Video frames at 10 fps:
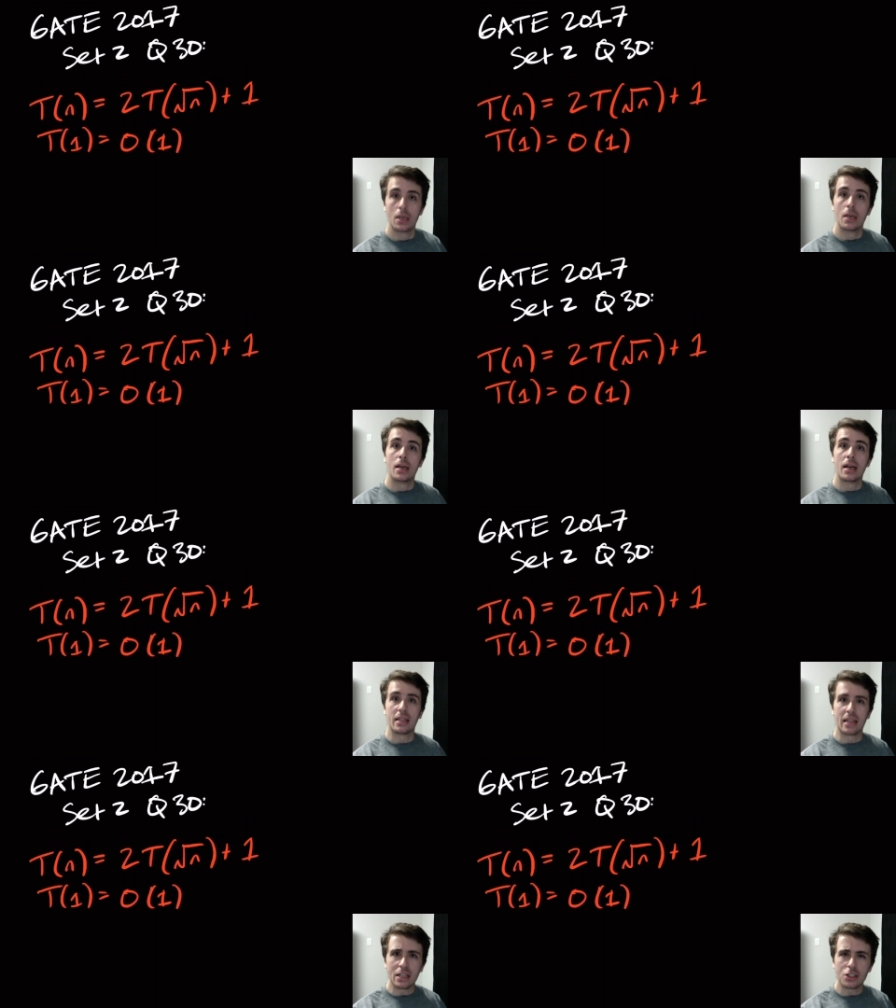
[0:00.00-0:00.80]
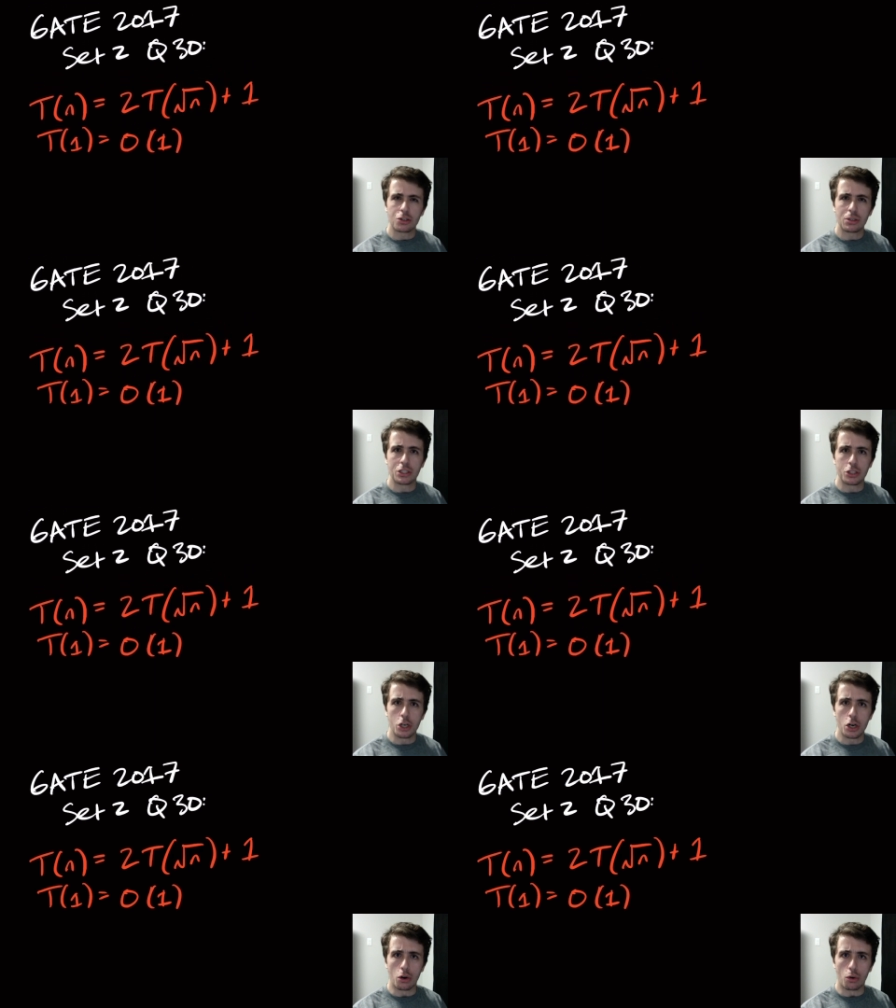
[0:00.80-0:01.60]
And the answer is
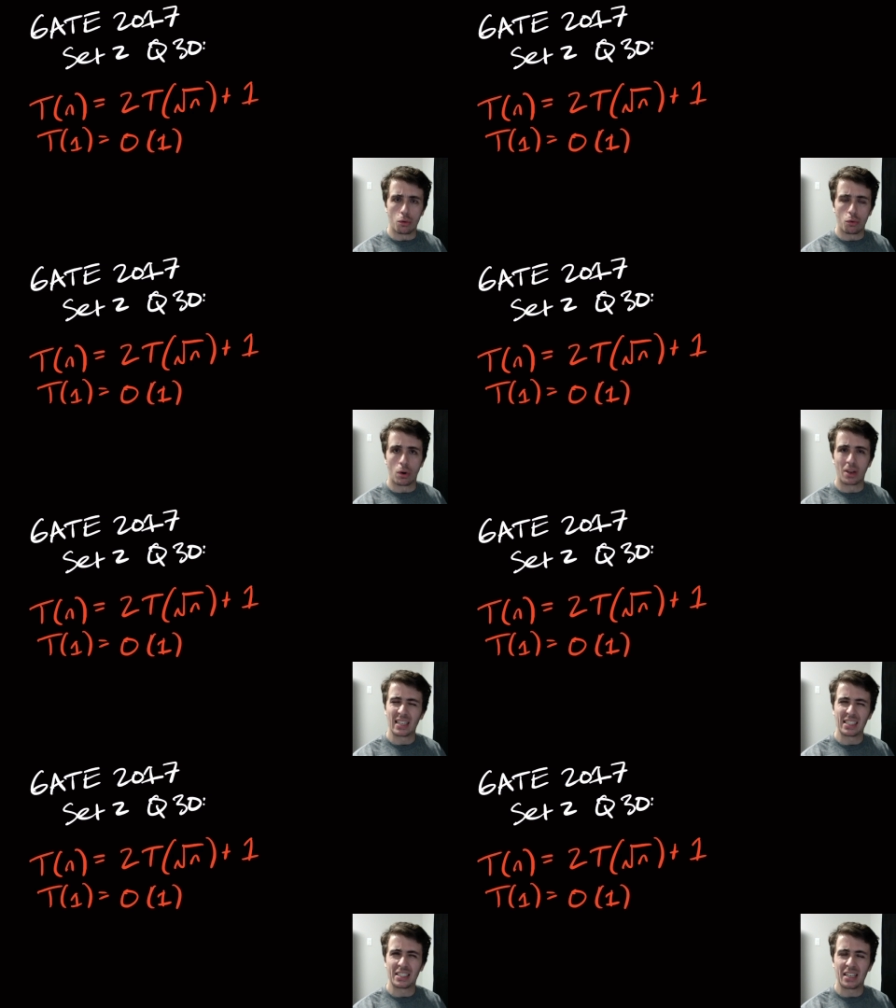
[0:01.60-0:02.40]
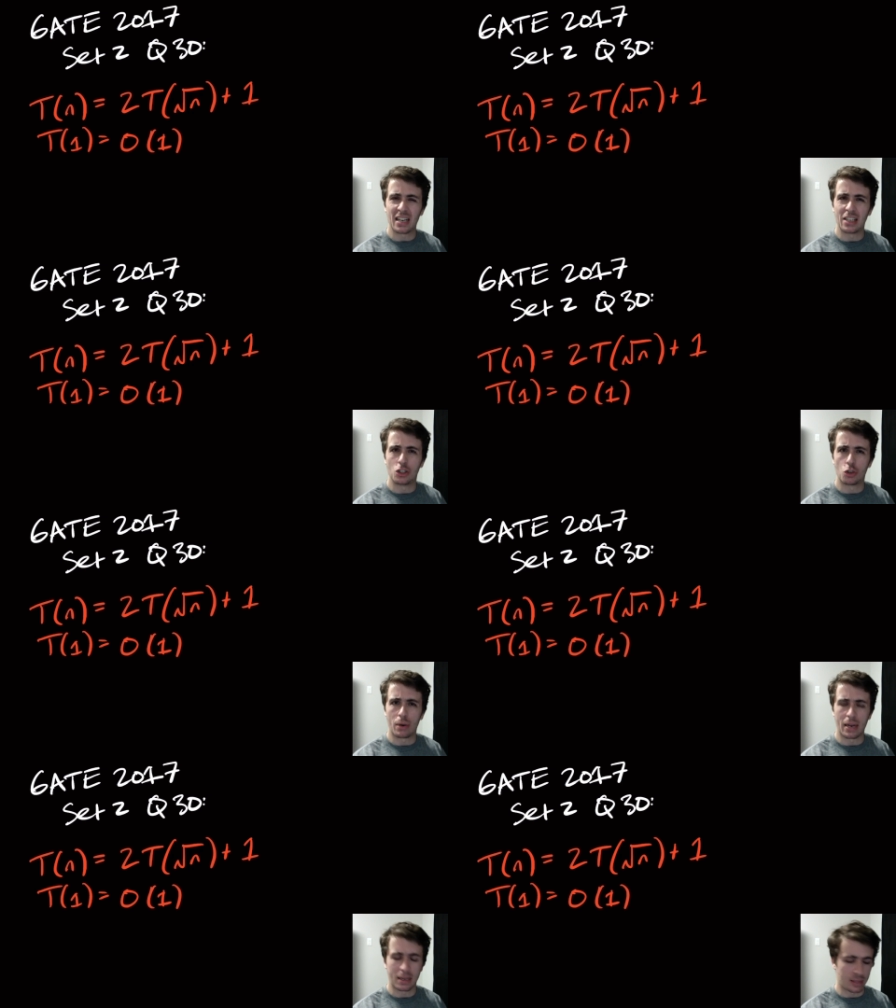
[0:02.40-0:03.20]
no, or at least not
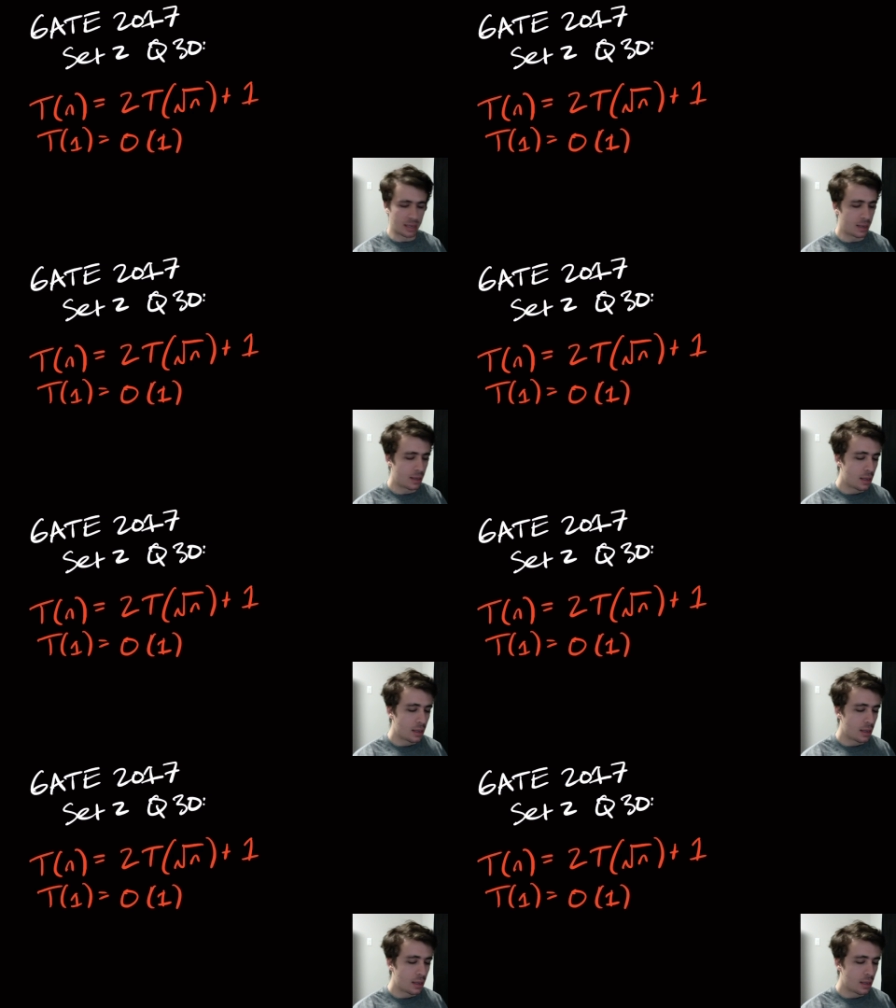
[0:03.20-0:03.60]
directly,